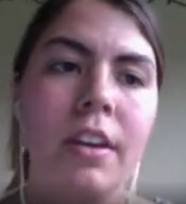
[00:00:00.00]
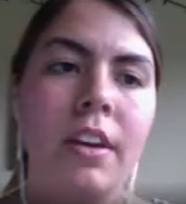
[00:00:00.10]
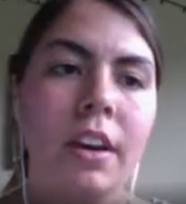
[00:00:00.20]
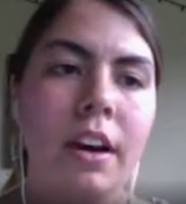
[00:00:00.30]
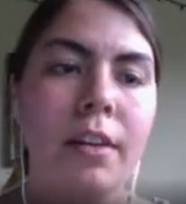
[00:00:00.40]

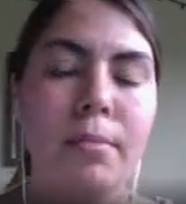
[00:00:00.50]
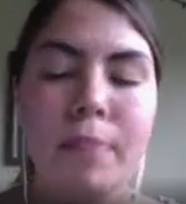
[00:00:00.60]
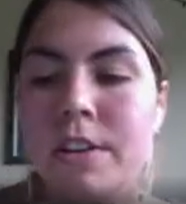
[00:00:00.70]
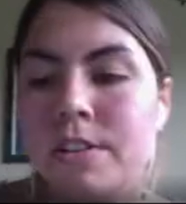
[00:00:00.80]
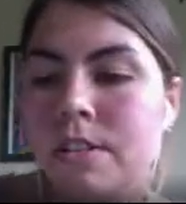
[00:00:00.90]
um,
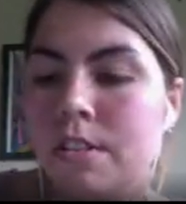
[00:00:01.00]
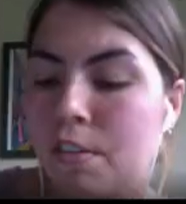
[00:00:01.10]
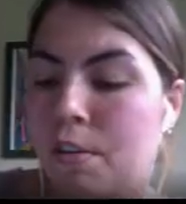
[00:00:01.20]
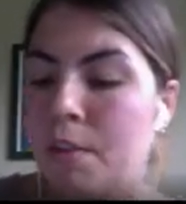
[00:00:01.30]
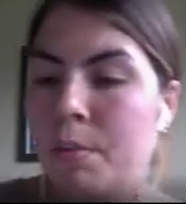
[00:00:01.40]
badges is a
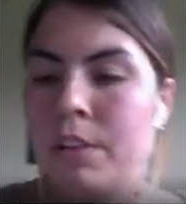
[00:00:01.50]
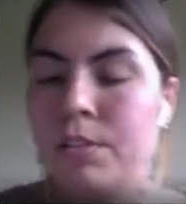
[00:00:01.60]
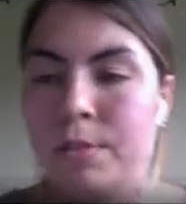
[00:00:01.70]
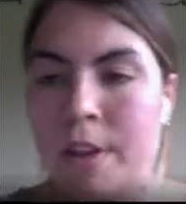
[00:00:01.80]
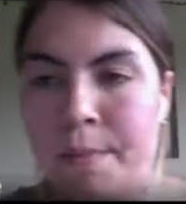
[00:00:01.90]
great way to
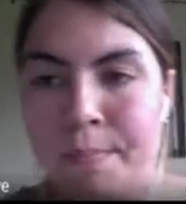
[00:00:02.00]
do that.